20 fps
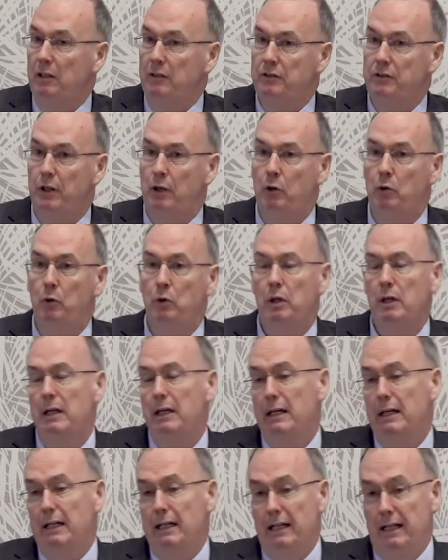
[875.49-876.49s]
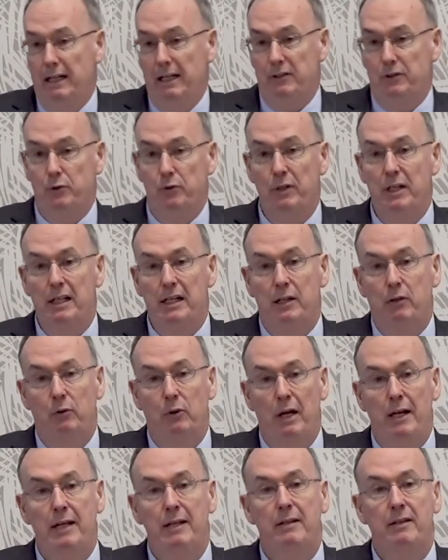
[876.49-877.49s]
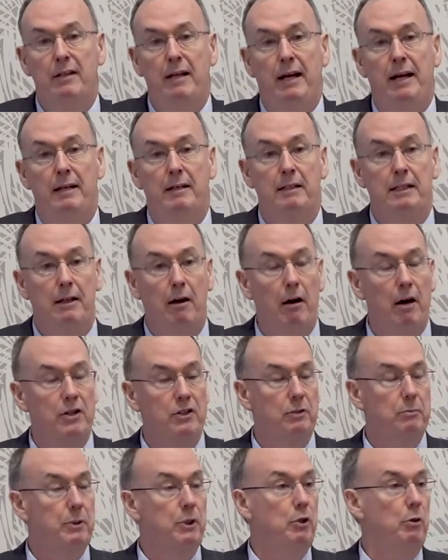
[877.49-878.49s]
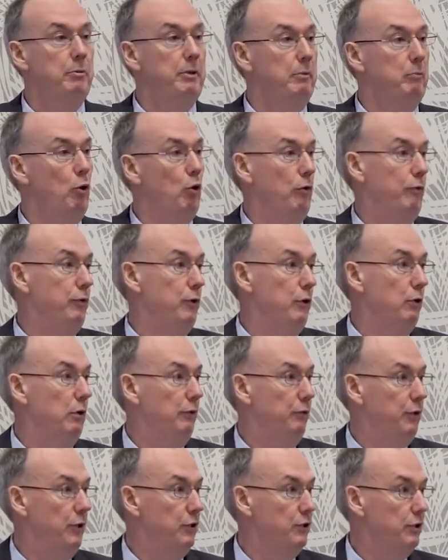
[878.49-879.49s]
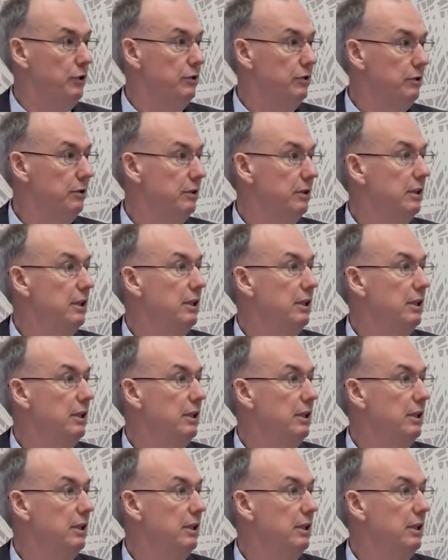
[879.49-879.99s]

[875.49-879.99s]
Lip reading: So it's really great that cars are becoming more fuel efficient,